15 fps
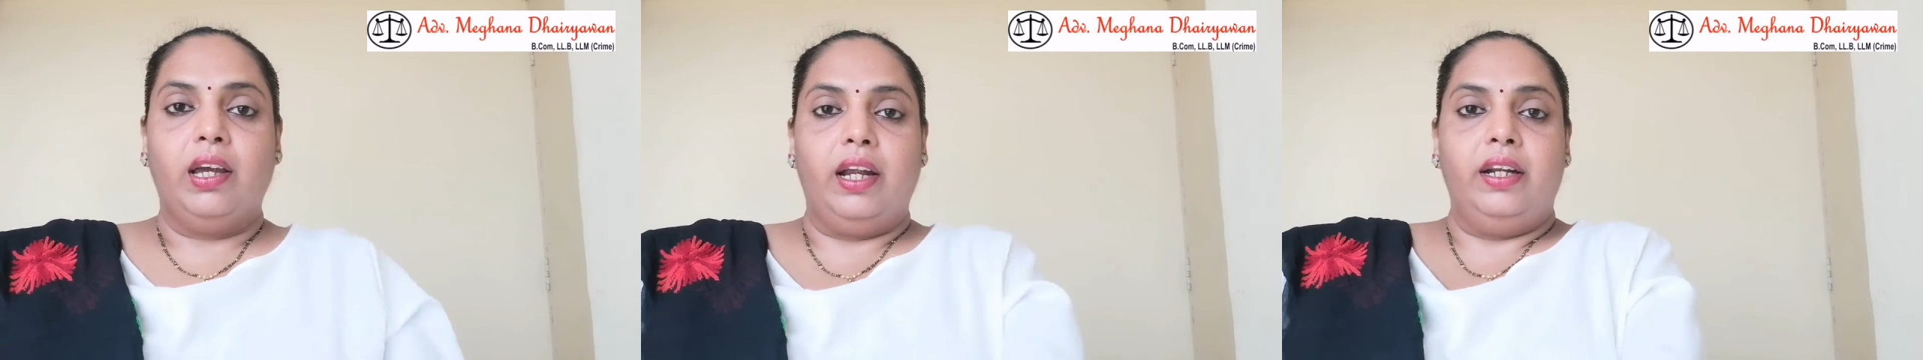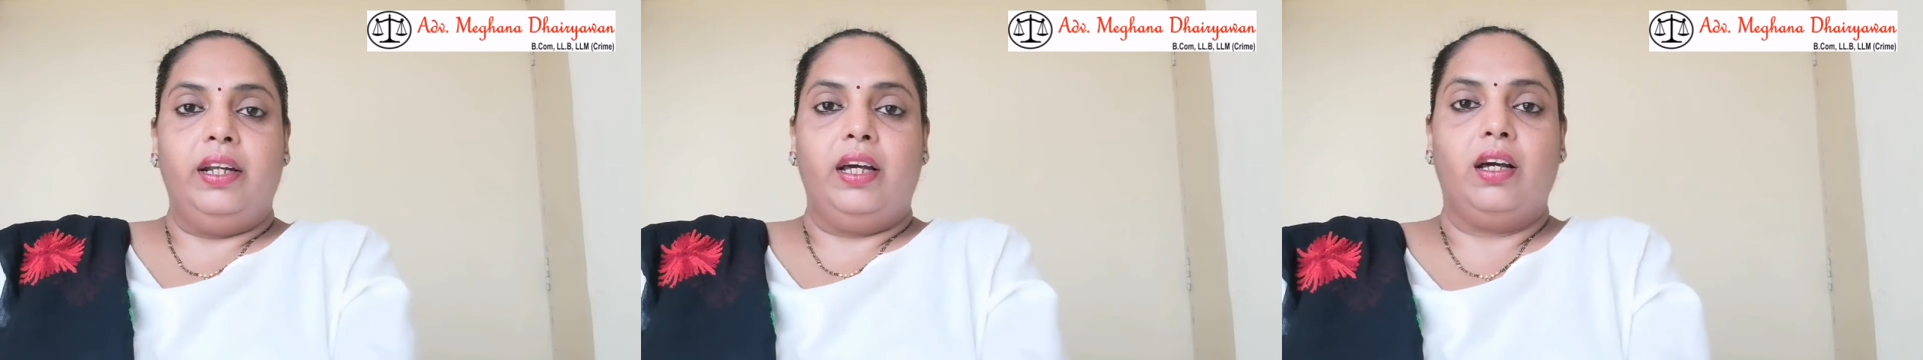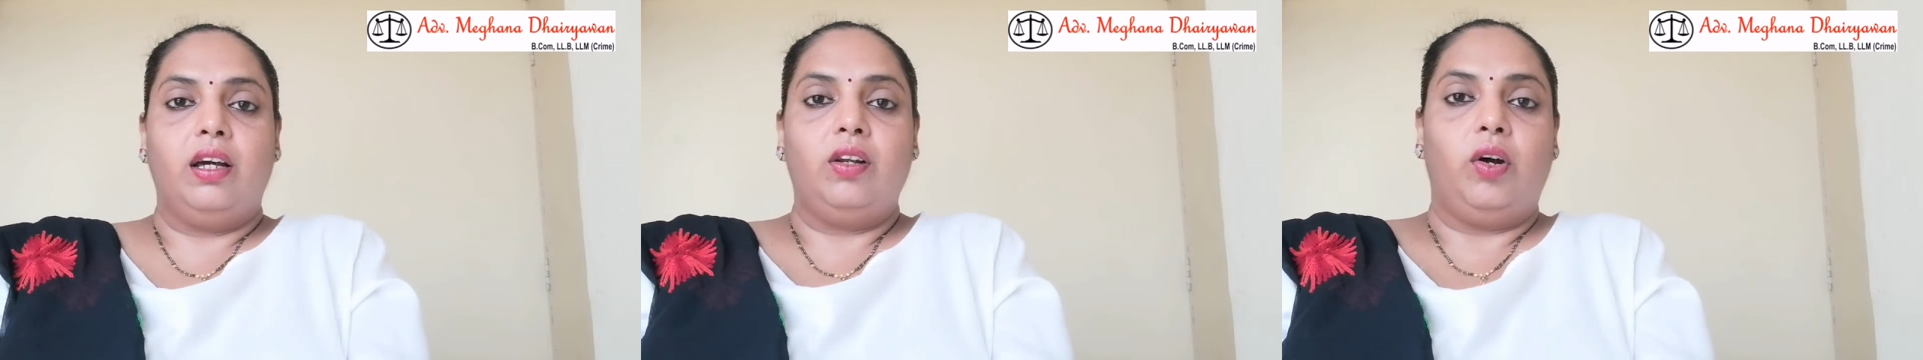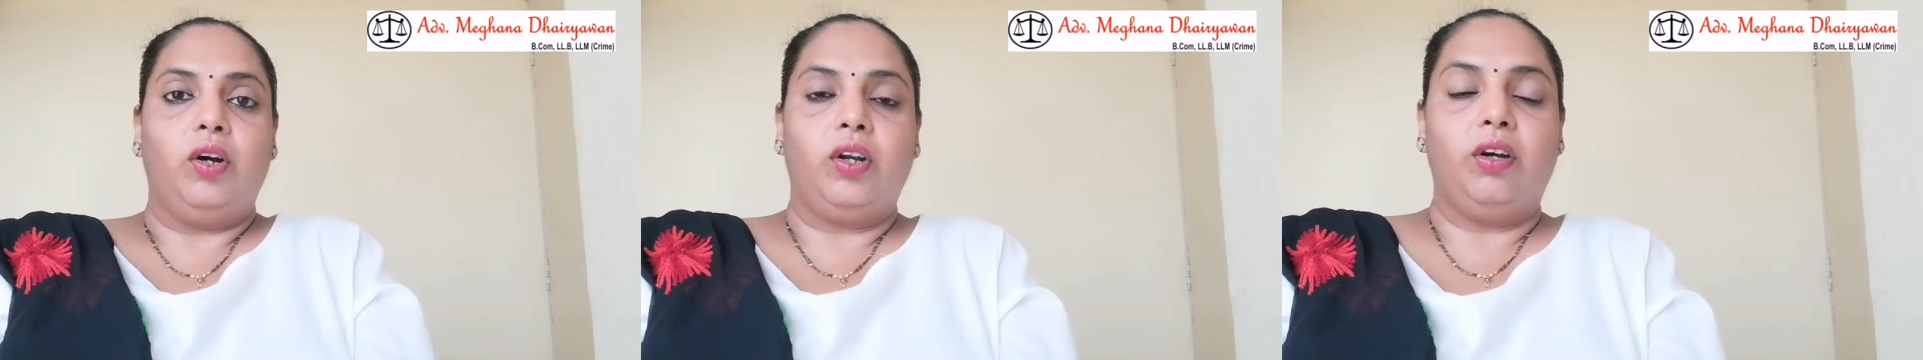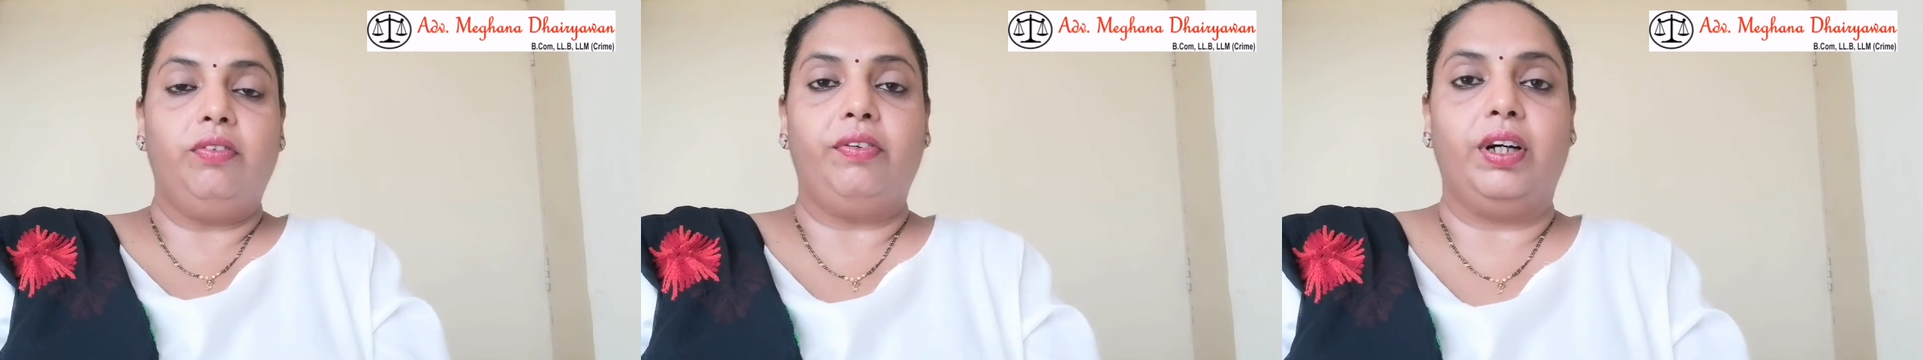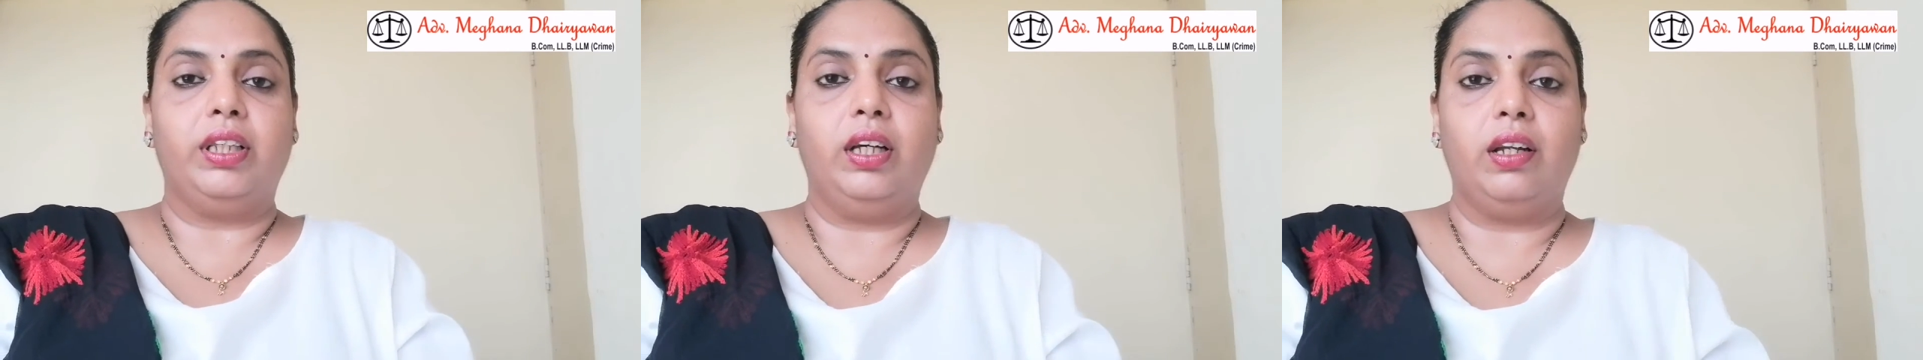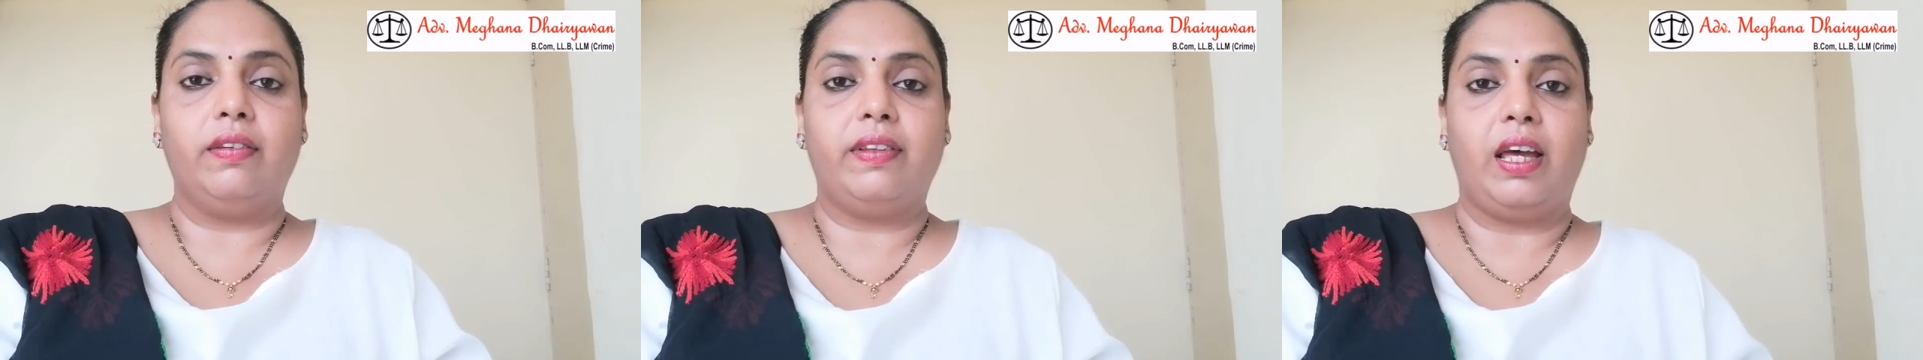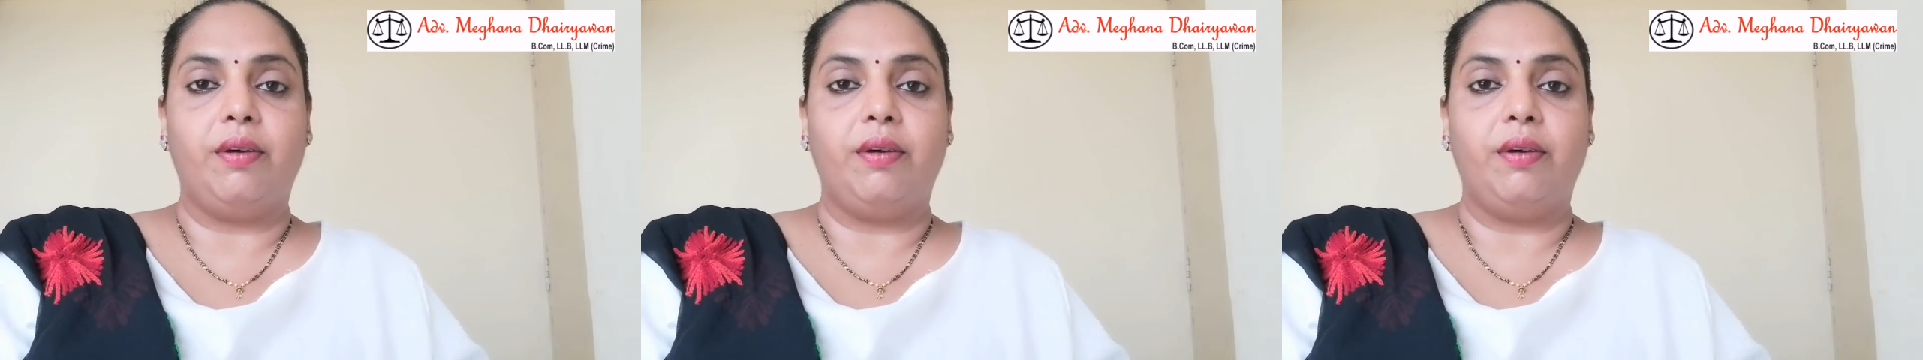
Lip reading: and a lot of other